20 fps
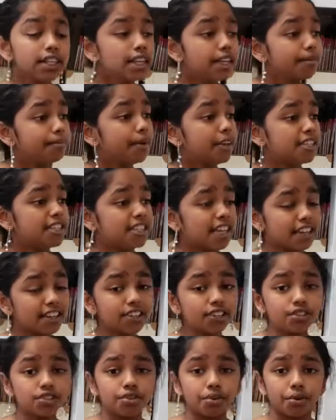My second
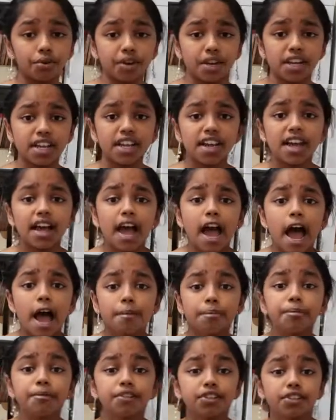story
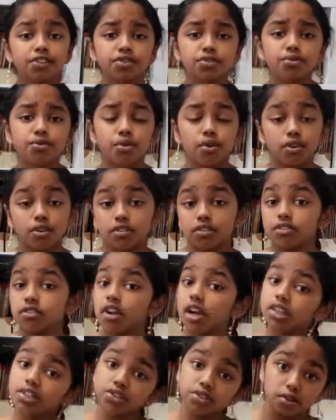happened in school
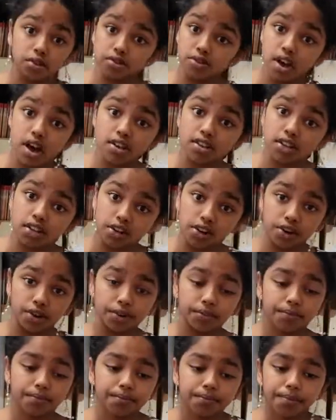not so long ago.
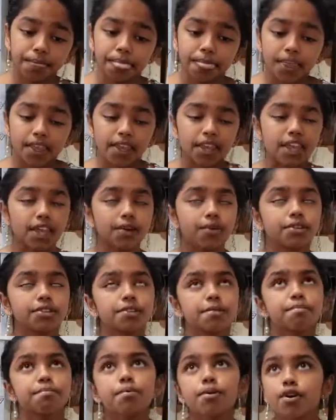It was
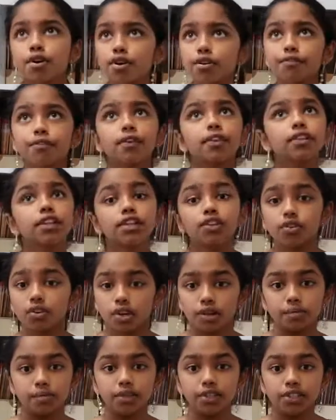a perfectly
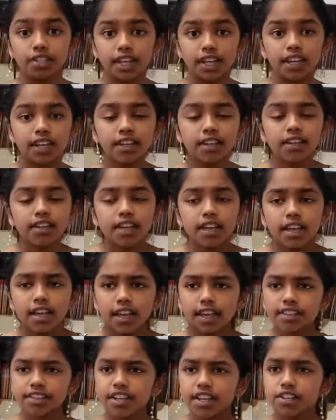normal day,
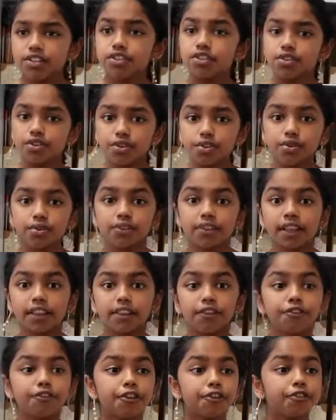and I knew that
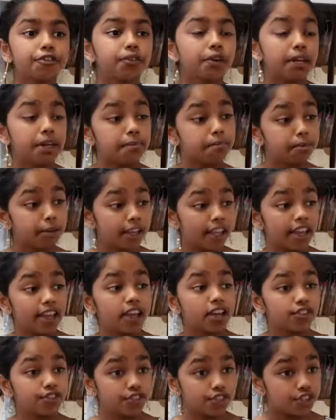the fifth grade play
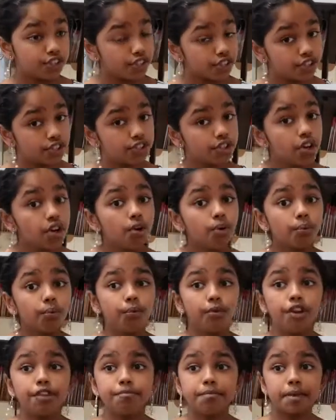auditions
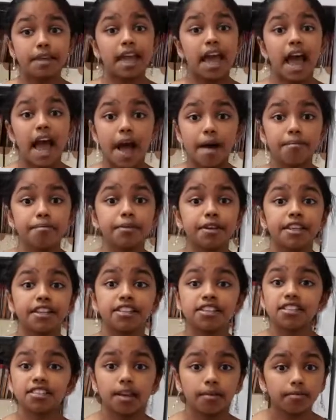would be happening
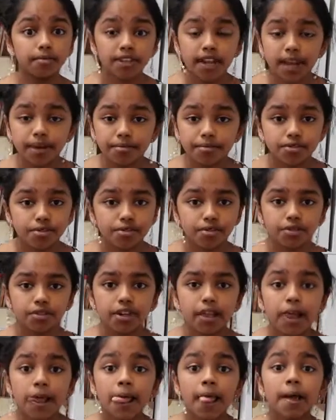sometime soon,
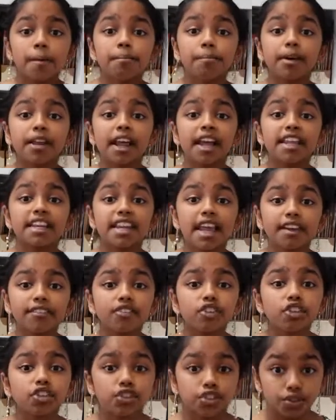but I
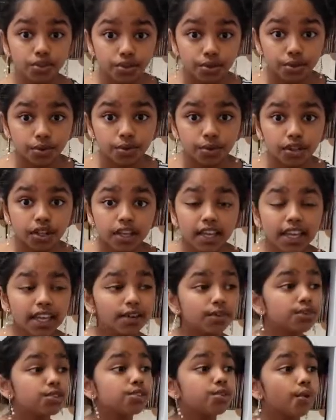never knew it
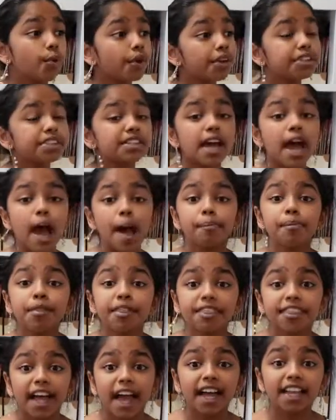was going to
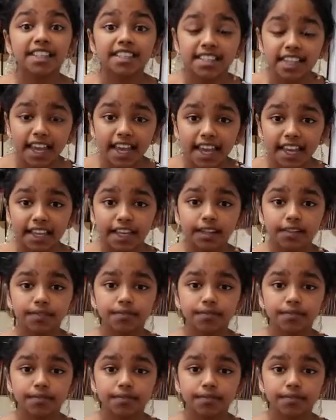happen that day.